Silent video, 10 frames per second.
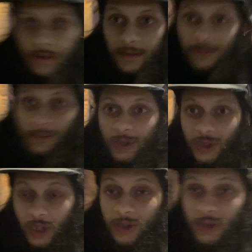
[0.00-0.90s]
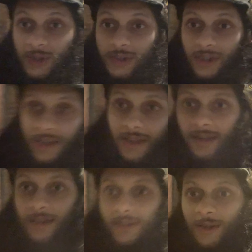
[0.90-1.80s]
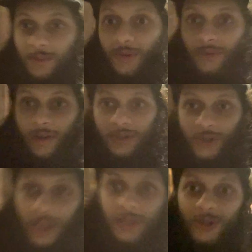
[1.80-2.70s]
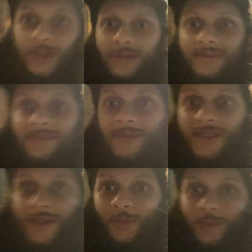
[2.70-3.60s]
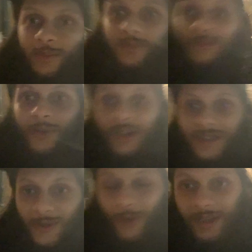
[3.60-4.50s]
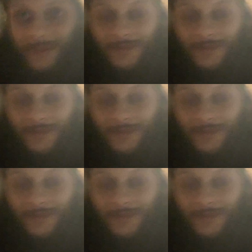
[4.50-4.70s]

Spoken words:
these big changes can be very challenging in some crazy way.